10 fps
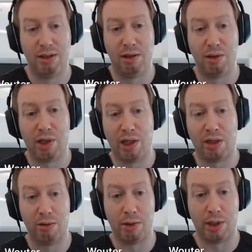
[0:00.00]

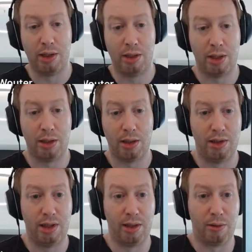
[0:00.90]
looking at the way how
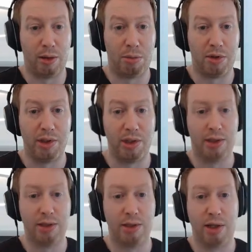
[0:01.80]
the DAO
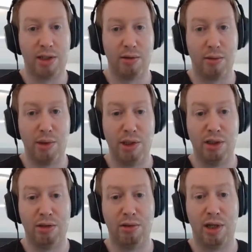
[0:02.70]
operates, the
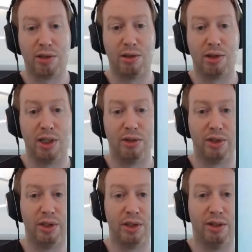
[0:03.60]
question we need to ask
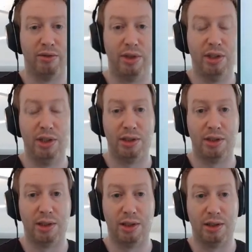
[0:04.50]
ourselves is if
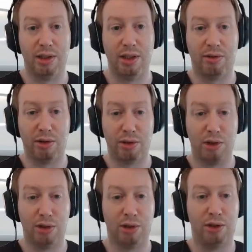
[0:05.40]
these the
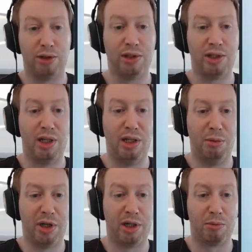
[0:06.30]
different concerns,
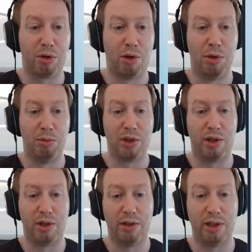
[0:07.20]
these independent
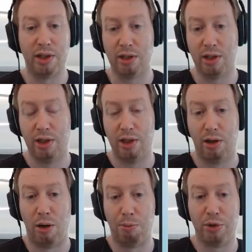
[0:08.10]
problems, are
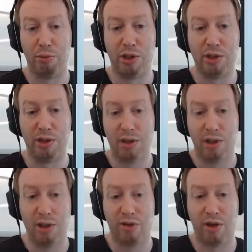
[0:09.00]
they
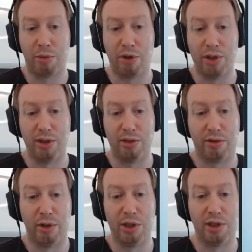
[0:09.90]
optimally
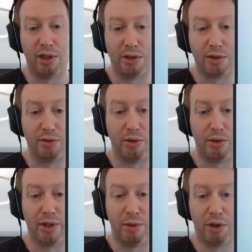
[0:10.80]
separated from each other?
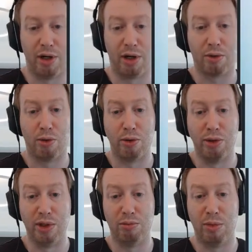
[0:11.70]
So for example, are core
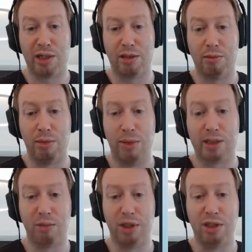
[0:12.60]
units
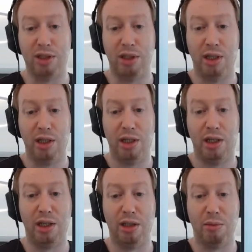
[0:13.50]
maximally
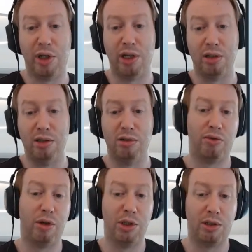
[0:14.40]
independent
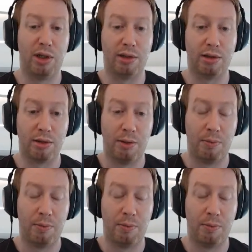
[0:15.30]
from each other?